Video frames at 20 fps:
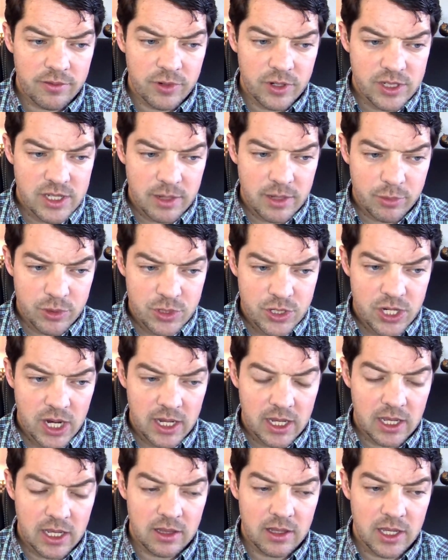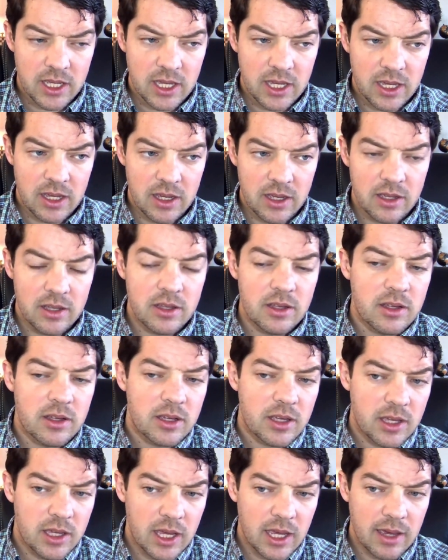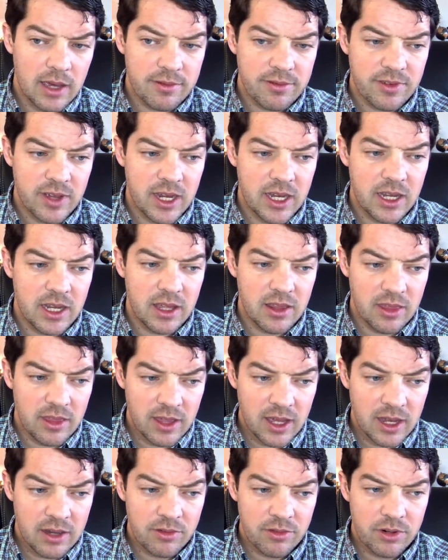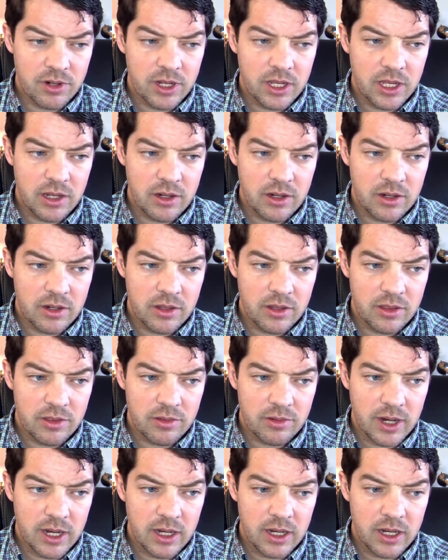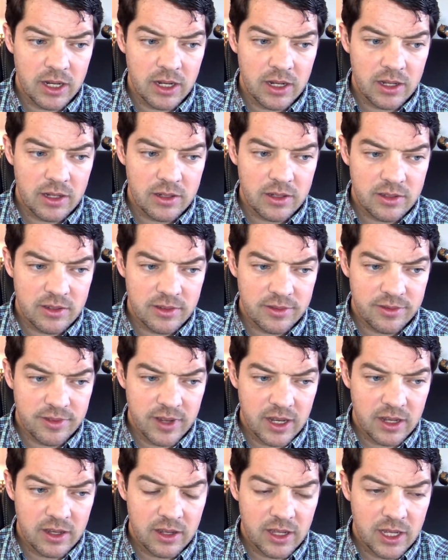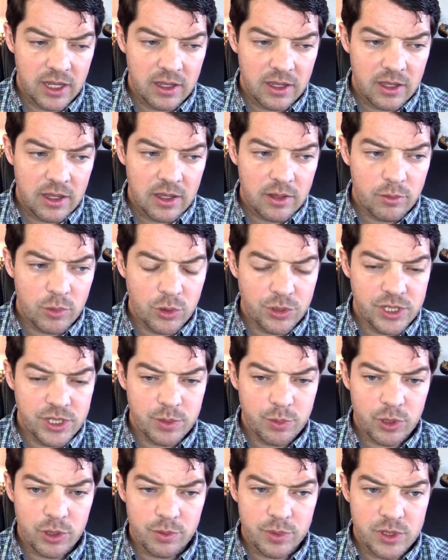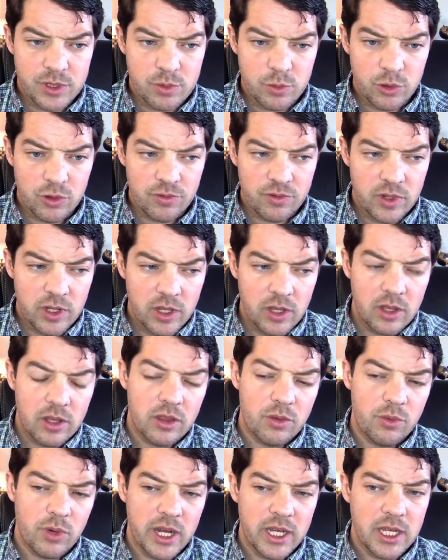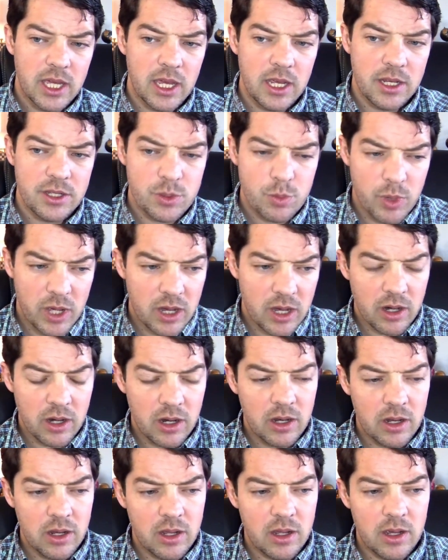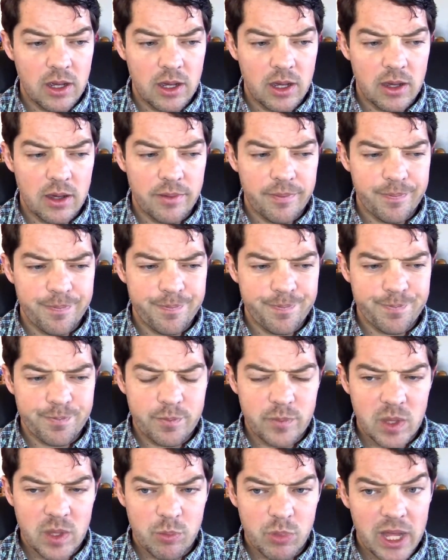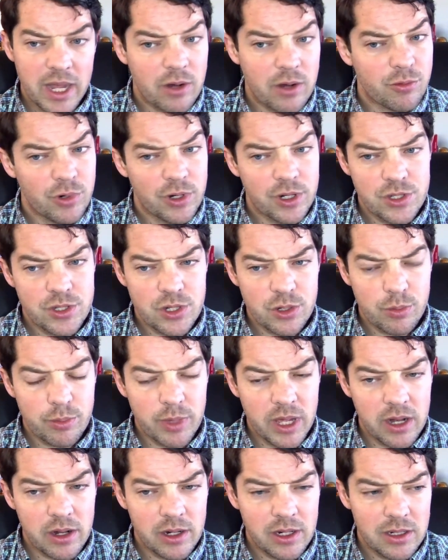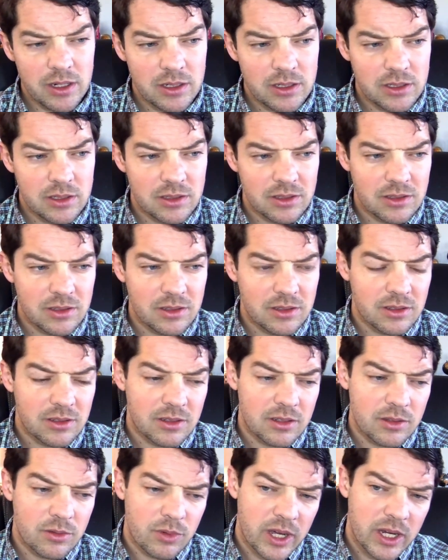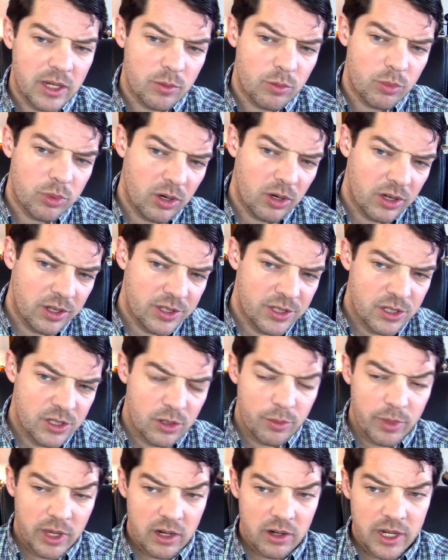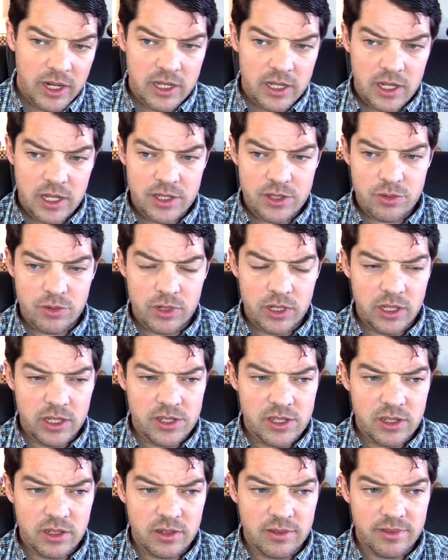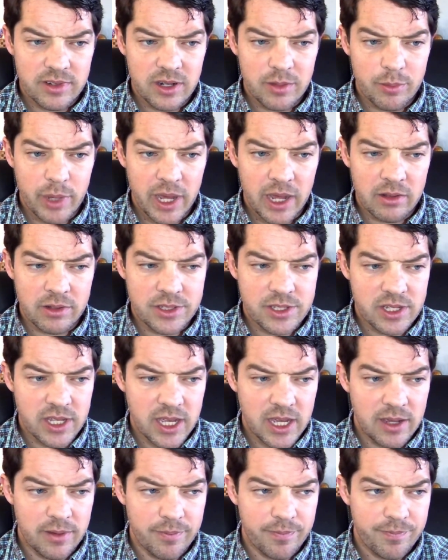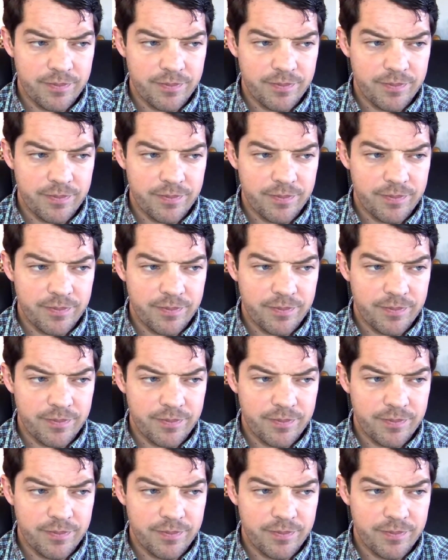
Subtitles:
example, checking the king, king f8, and then rook here, threatening, defending, multi-purpose move. The white king is better. The black rooks are better. The white pawns are better. It's really still a very balanced game.